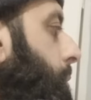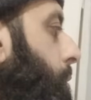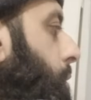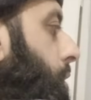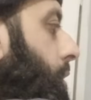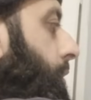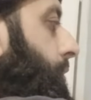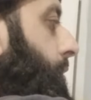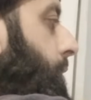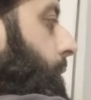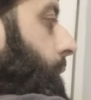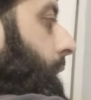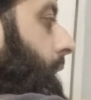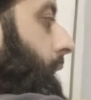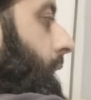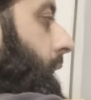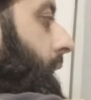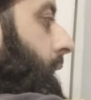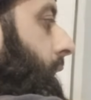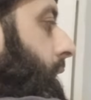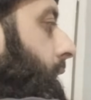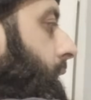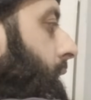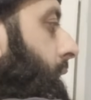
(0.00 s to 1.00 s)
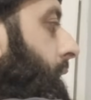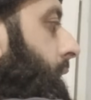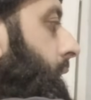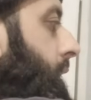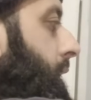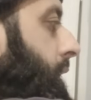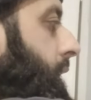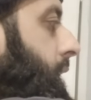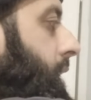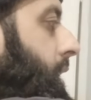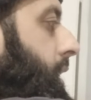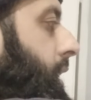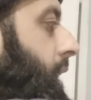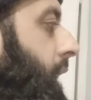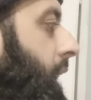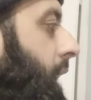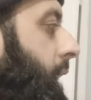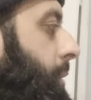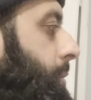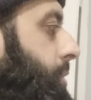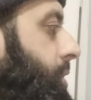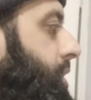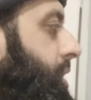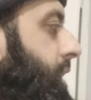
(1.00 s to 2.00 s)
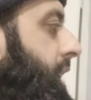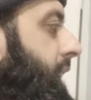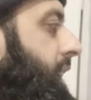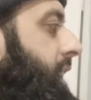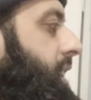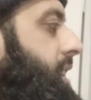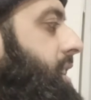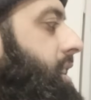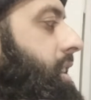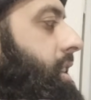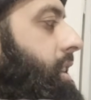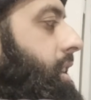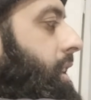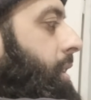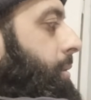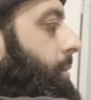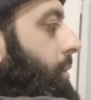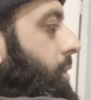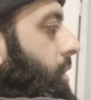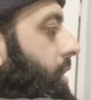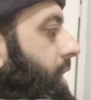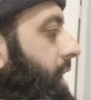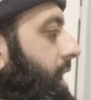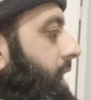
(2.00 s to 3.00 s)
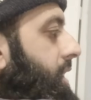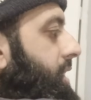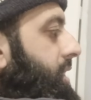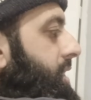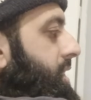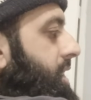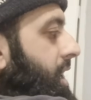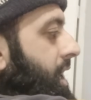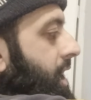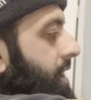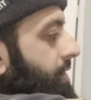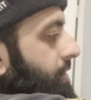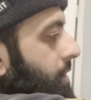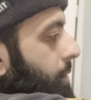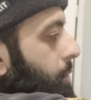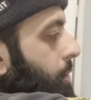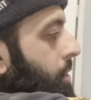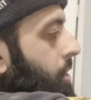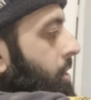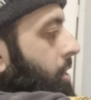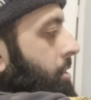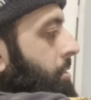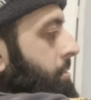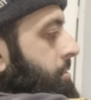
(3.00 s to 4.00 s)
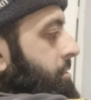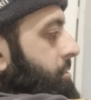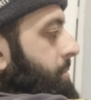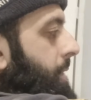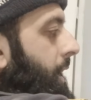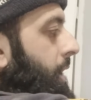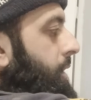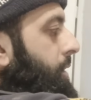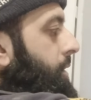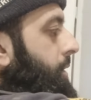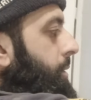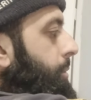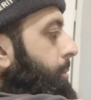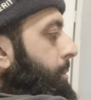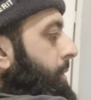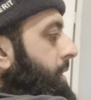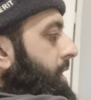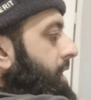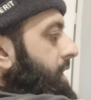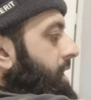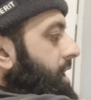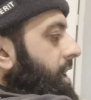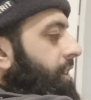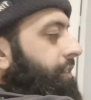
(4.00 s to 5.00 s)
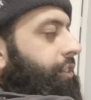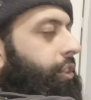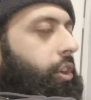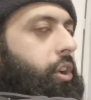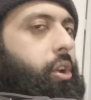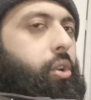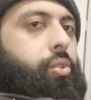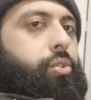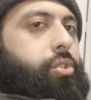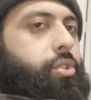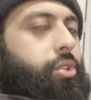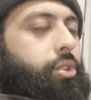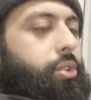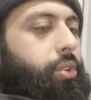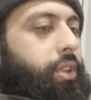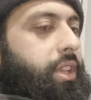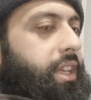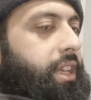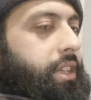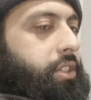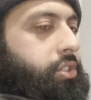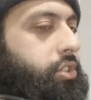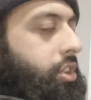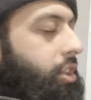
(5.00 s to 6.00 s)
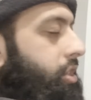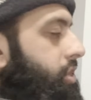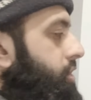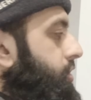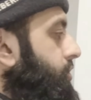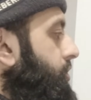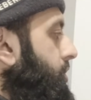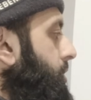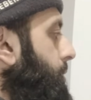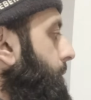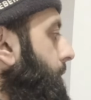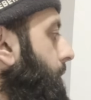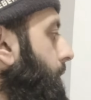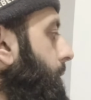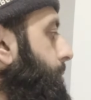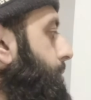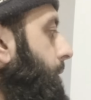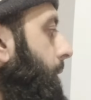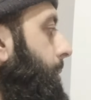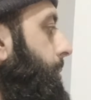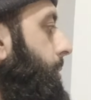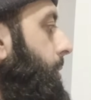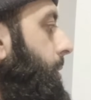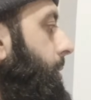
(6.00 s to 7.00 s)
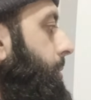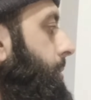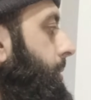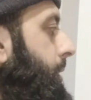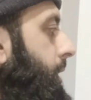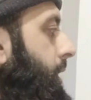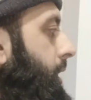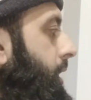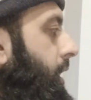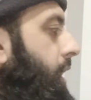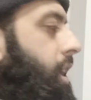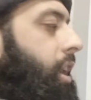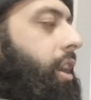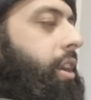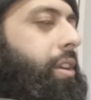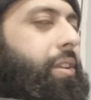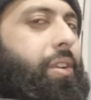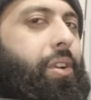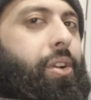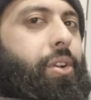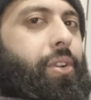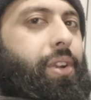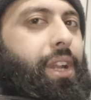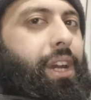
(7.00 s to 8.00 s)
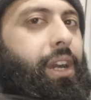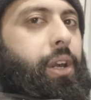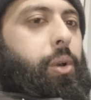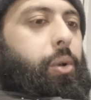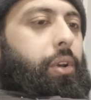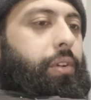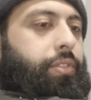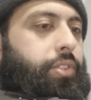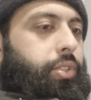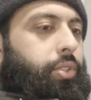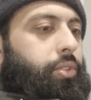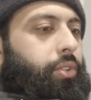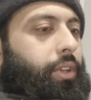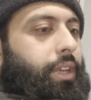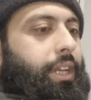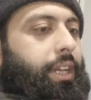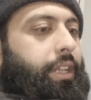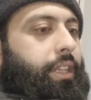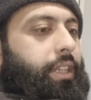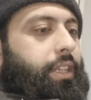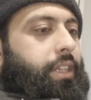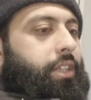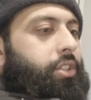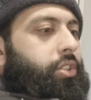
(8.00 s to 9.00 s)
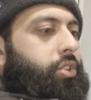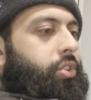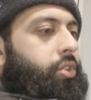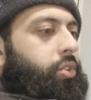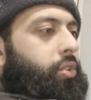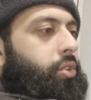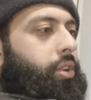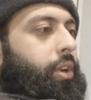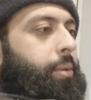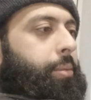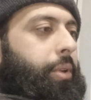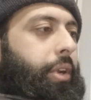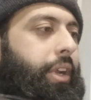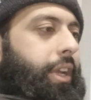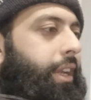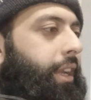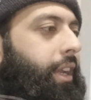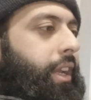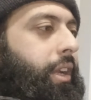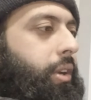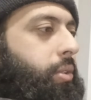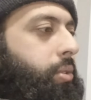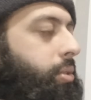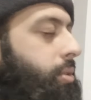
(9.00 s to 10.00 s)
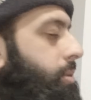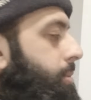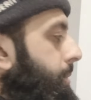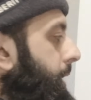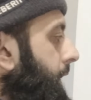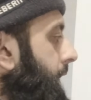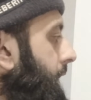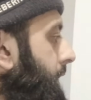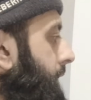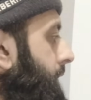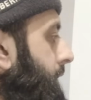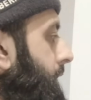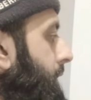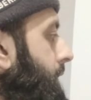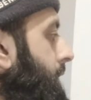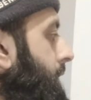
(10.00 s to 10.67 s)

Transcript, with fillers: the water through here, and I'm seeing, I'm looking to see if the water comes back up. If the whole two liters goes through with no problem, I know now I've sorted out the issue. I'm not going to get called back.